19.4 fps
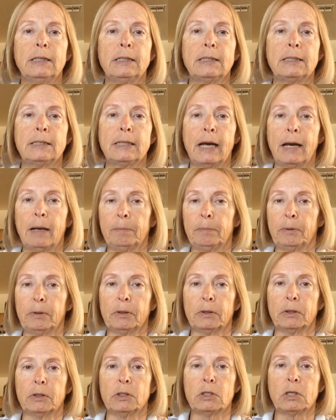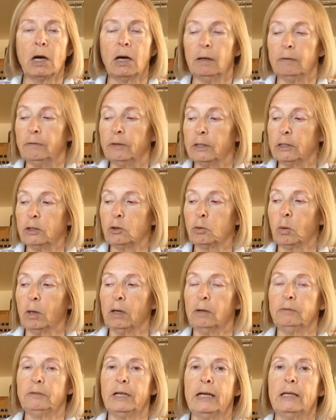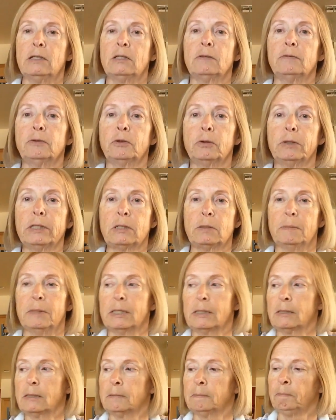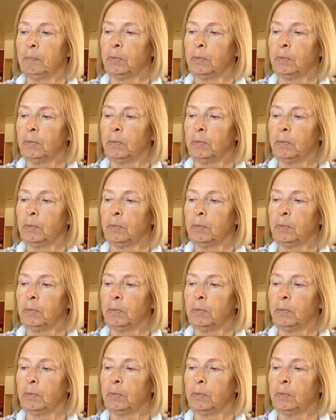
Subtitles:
samplers of the 12 Days of Christmas.